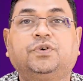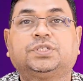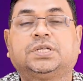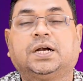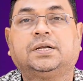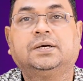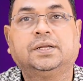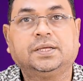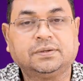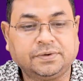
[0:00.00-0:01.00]
start
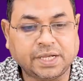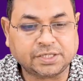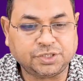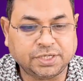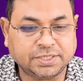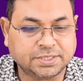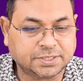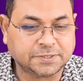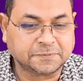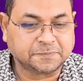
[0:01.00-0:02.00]
learning
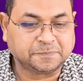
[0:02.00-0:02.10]
React.js.